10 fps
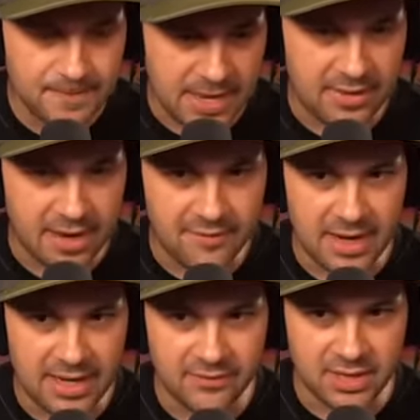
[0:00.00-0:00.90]
Now that I
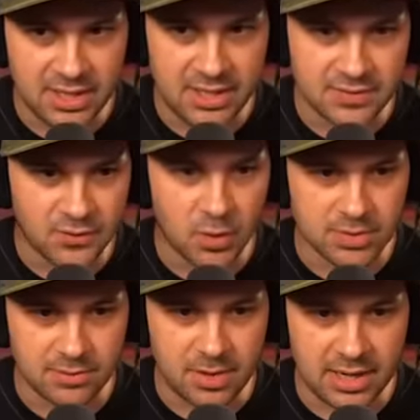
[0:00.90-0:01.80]
finally have the keys, of
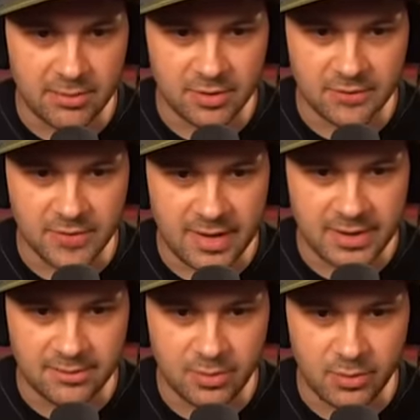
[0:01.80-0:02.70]
course, I'm not able to find
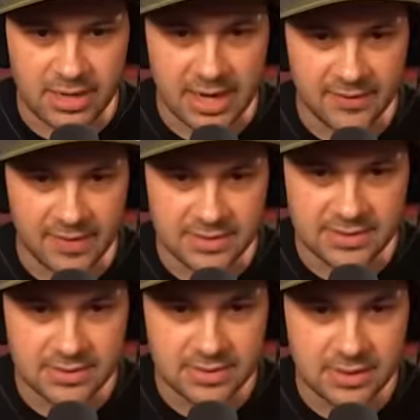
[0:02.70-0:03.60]
it, but we got this.